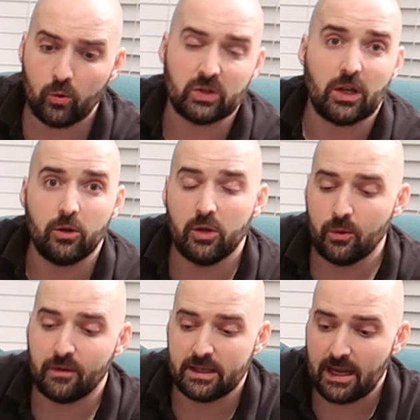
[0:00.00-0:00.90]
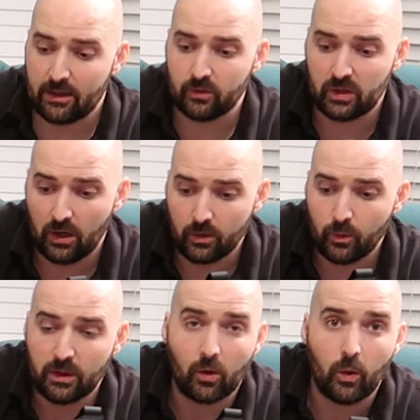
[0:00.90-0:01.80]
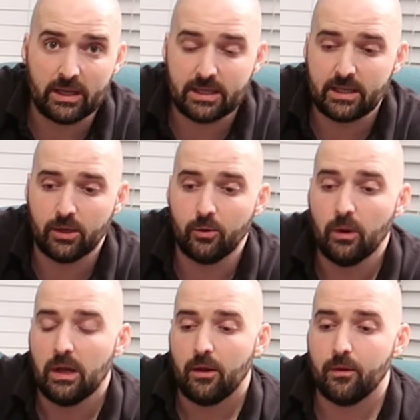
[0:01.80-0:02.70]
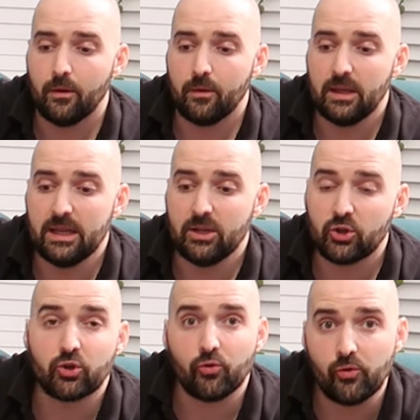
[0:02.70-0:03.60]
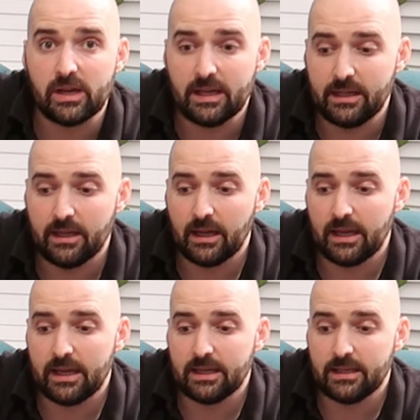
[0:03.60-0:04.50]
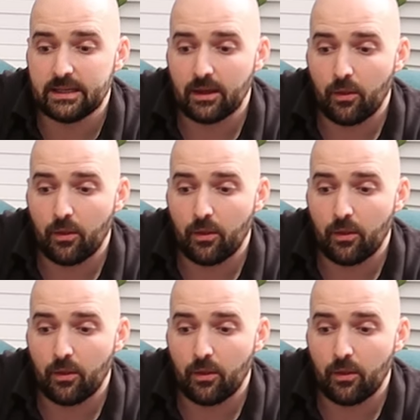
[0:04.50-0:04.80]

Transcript: also, you do have the downside with the Quest 2 that the screen is,